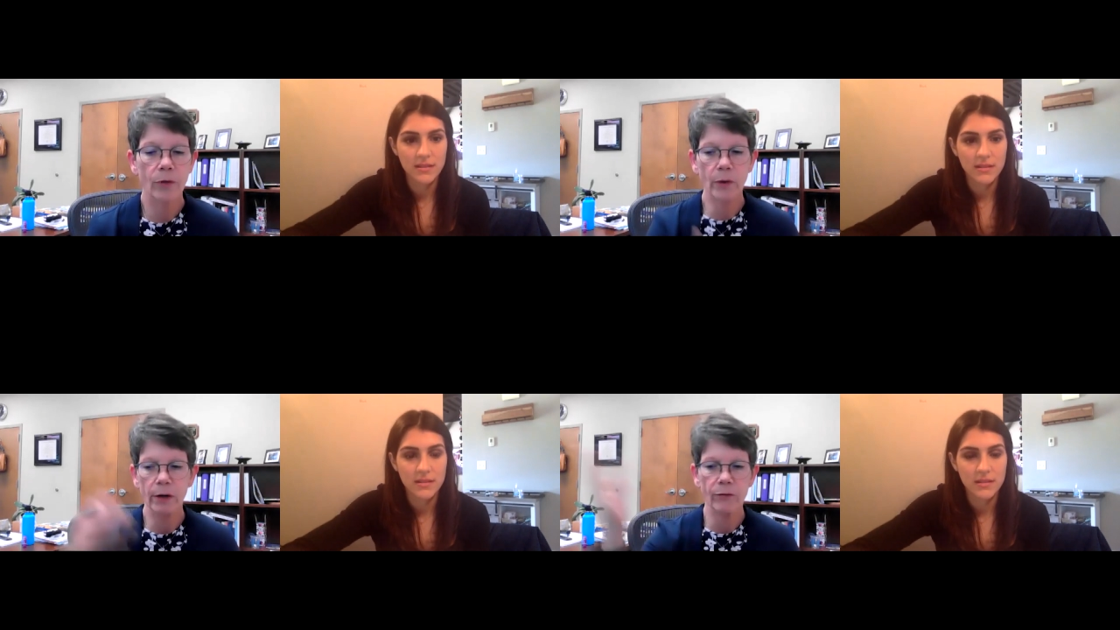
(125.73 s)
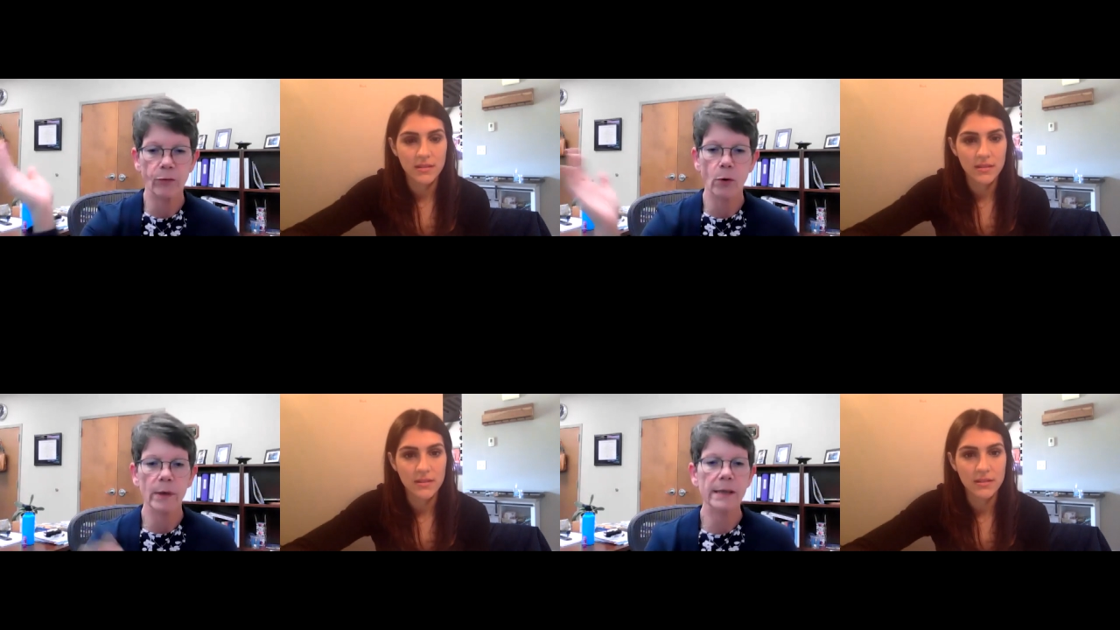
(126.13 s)
Speaker 1: three and
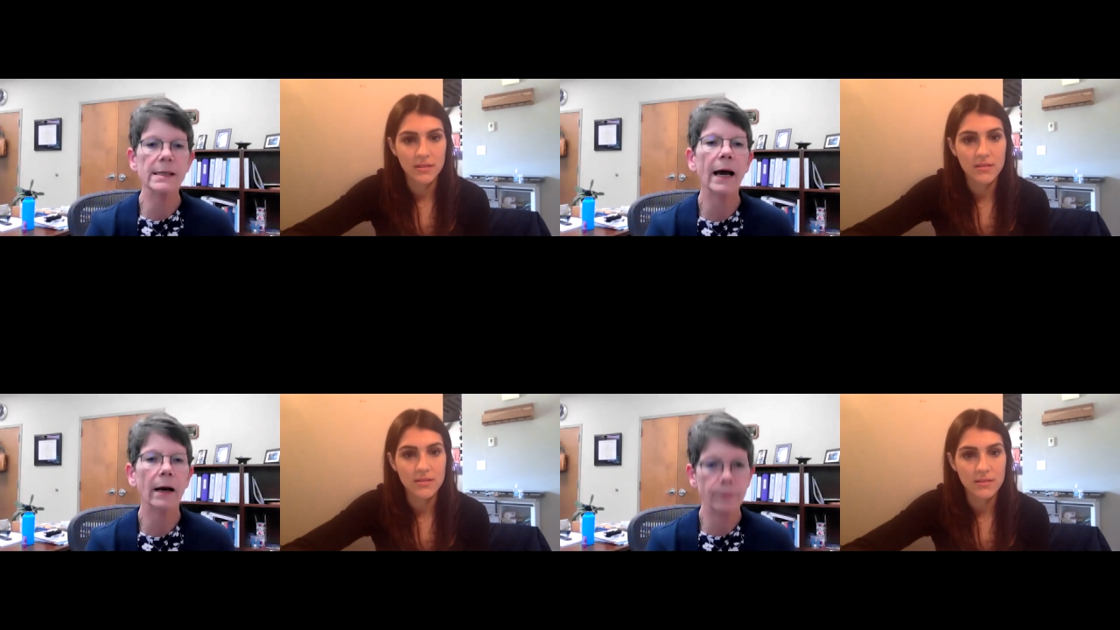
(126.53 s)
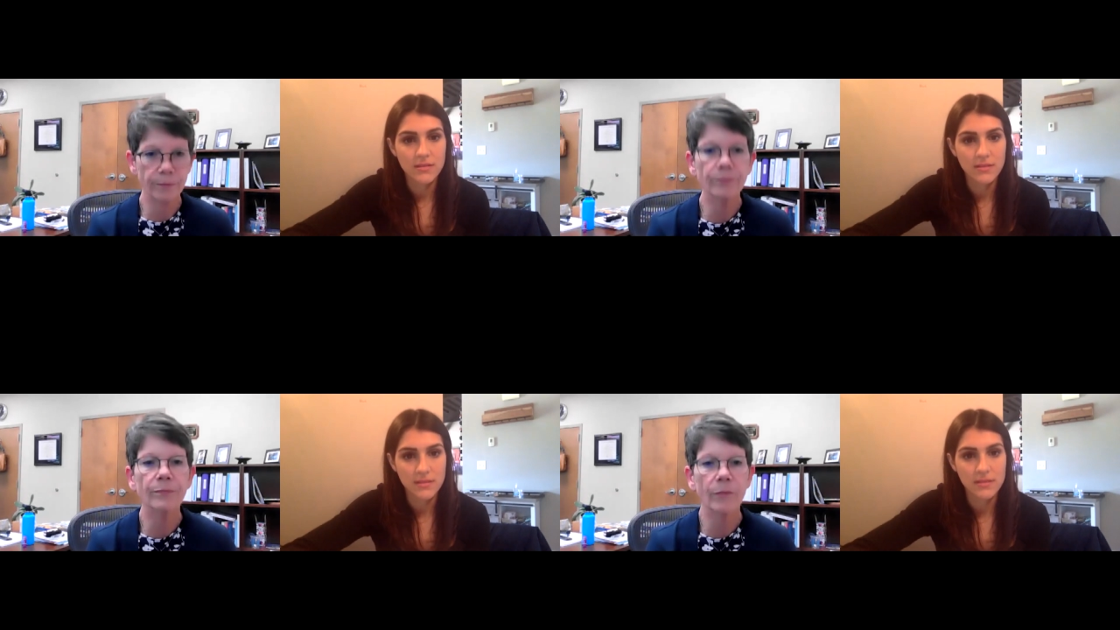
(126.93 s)
four weeks out
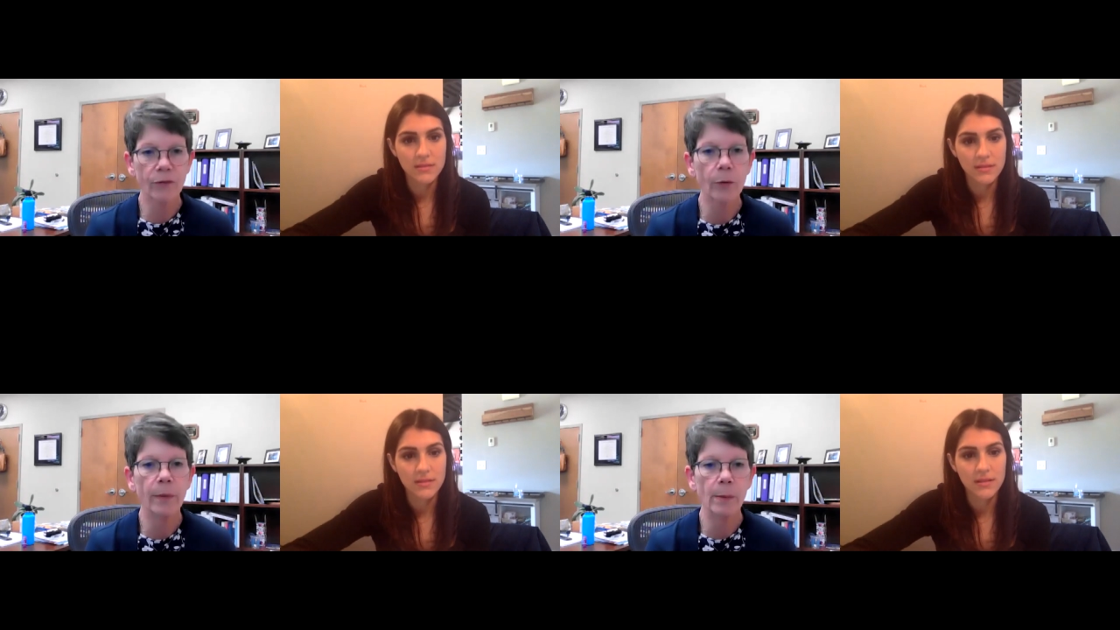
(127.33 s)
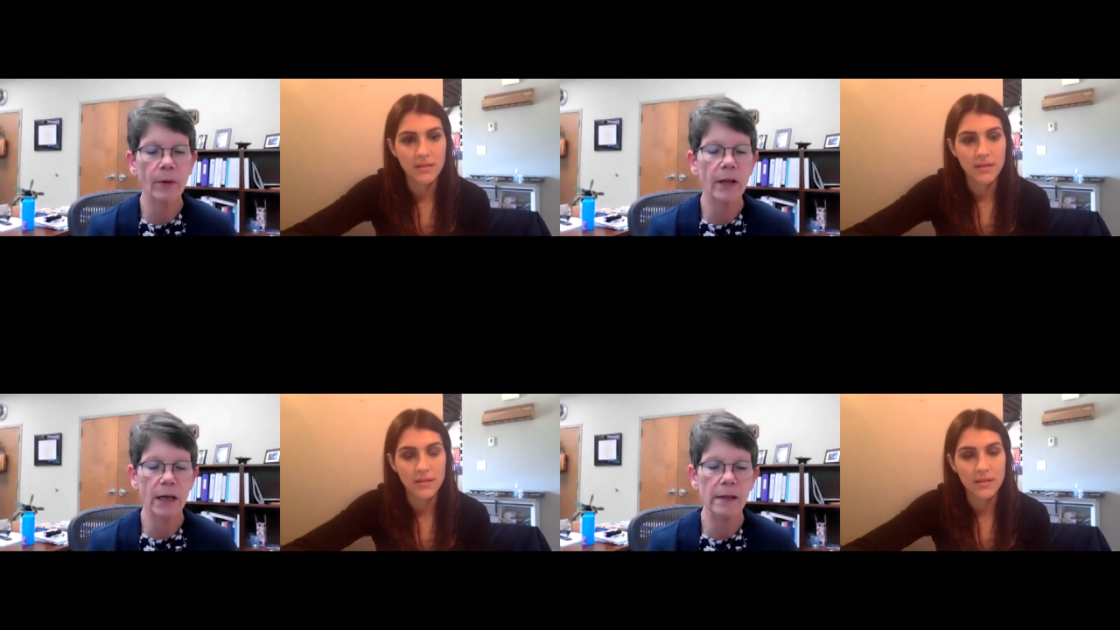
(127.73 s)
for people
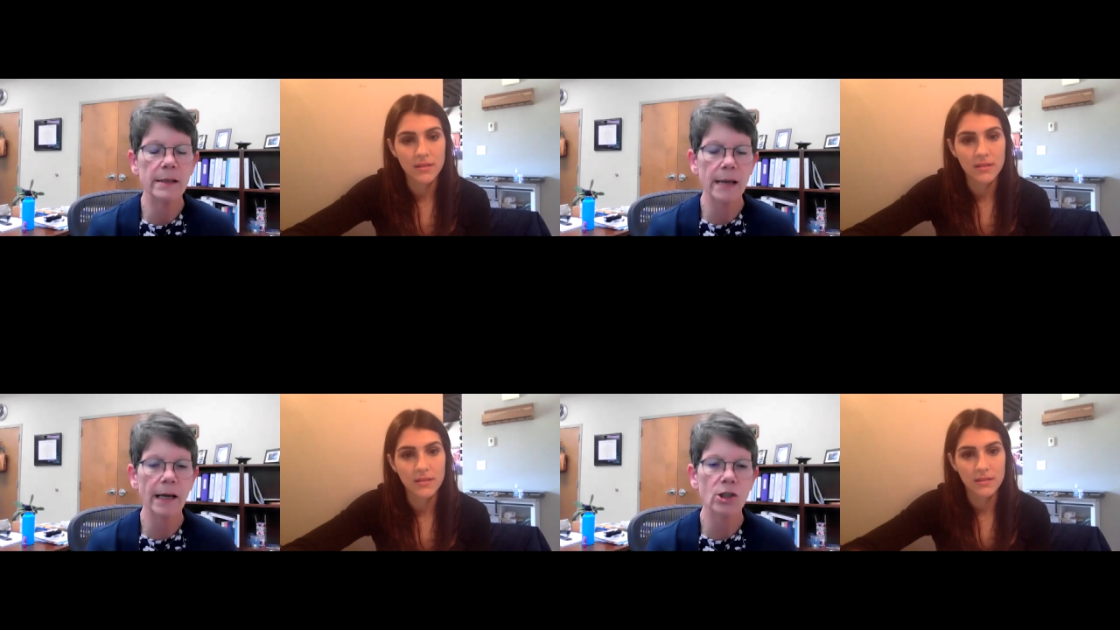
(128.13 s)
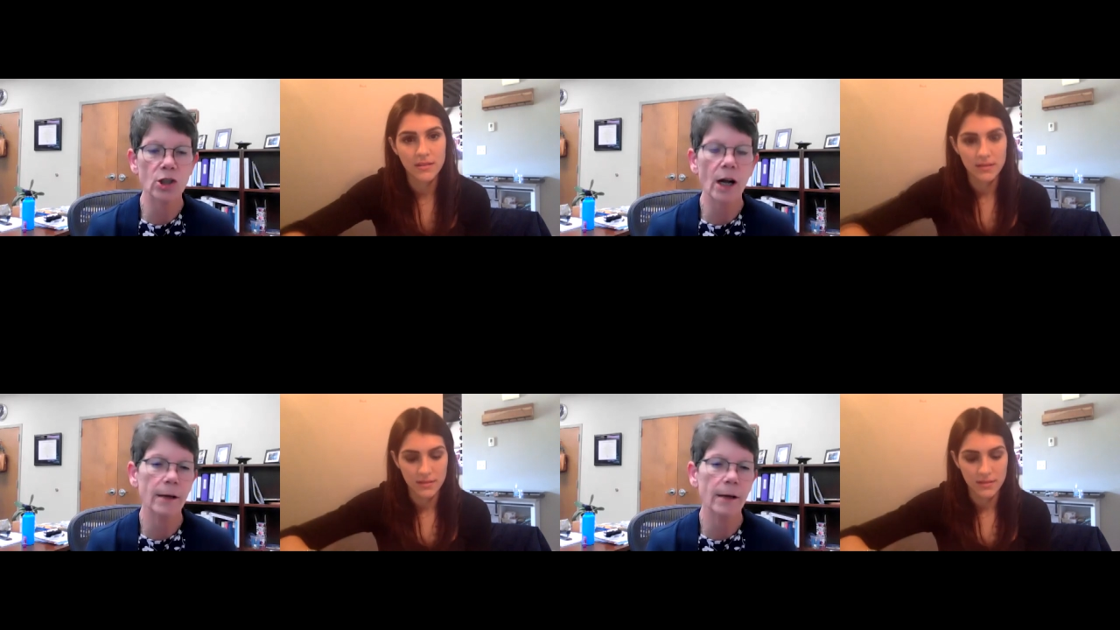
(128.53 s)
that need the second shot.